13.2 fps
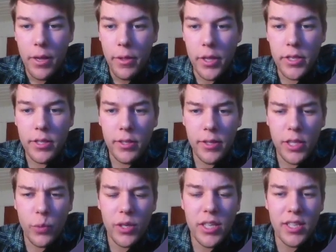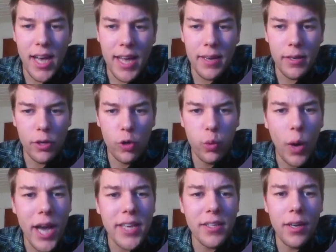This one has got
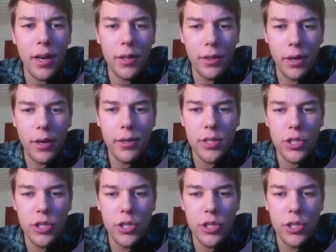quite a long